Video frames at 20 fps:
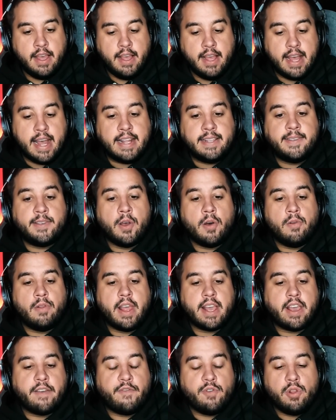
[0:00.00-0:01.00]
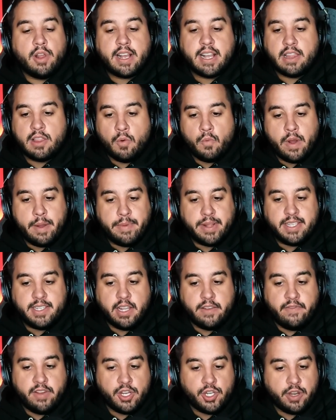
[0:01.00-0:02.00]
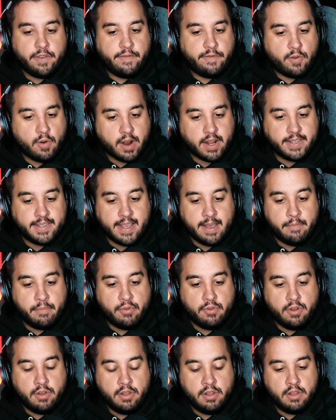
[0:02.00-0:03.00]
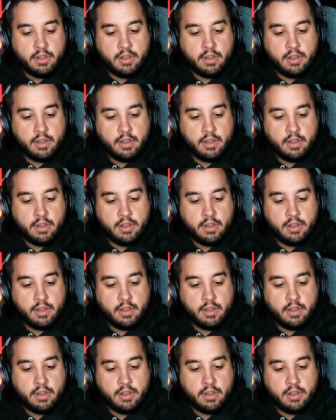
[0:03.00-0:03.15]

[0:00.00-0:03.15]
And so, like, if you look at the women's division, for example,